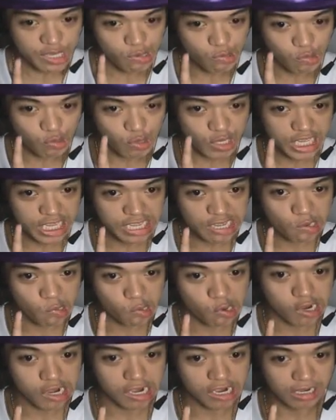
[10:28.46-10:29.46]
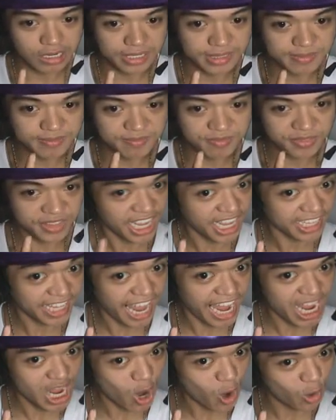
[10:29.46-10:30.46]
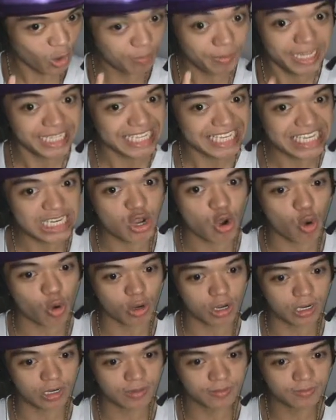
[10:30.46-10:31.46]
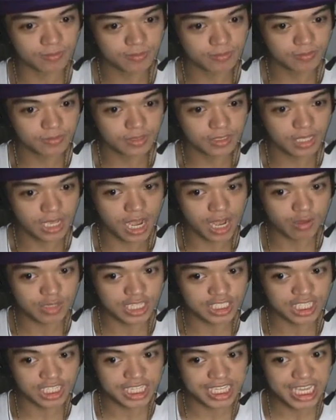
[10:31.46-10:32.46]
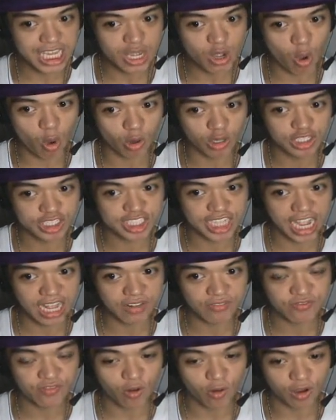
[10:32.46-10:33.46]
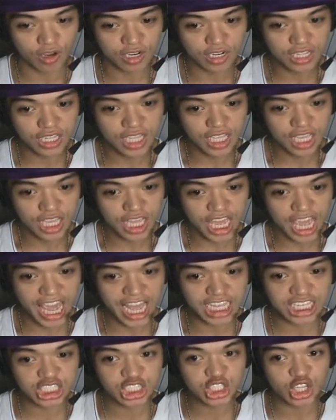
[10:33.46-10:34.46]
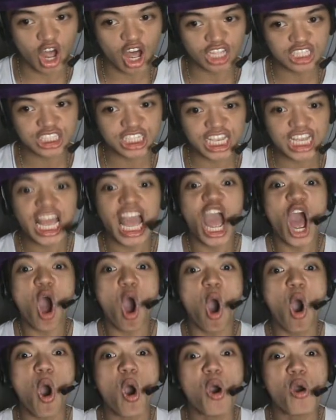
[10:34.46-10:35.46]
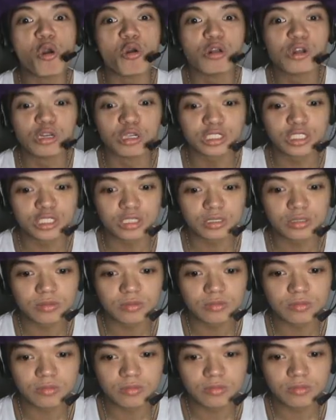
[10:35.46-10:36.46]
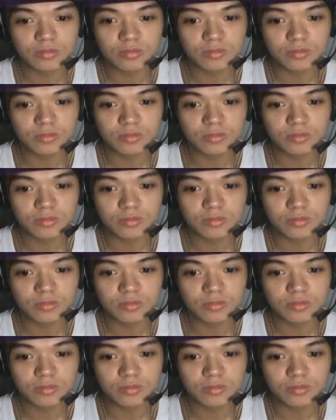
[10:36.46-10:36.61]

You e-hole! Not a-hole, but e-hole! How does an e-hole stand for? Exotic Hi. holes!